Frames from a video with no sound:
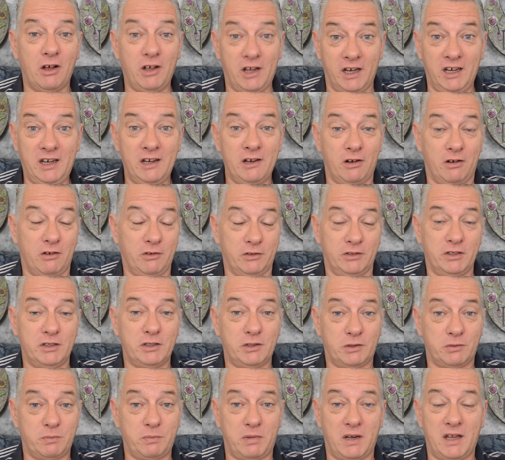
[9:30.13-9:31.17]
here on
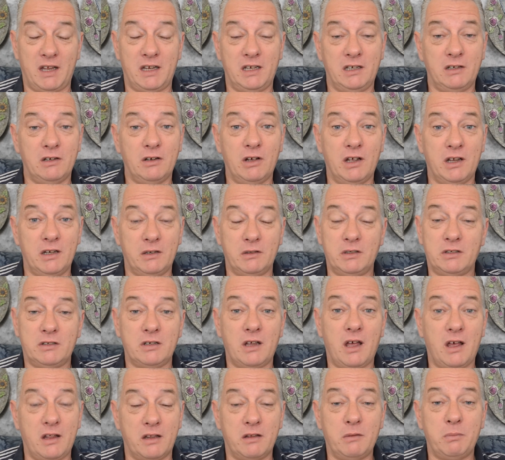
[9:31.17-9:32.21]
this plane and
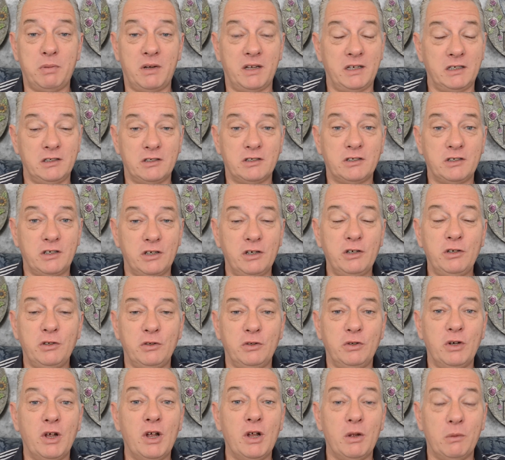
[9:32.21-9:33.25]
other planes
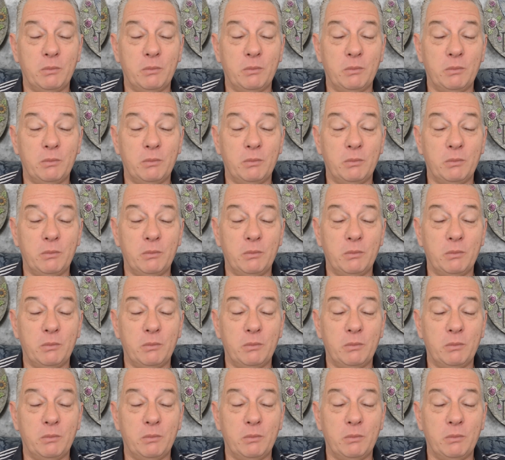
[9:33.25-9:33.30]
too.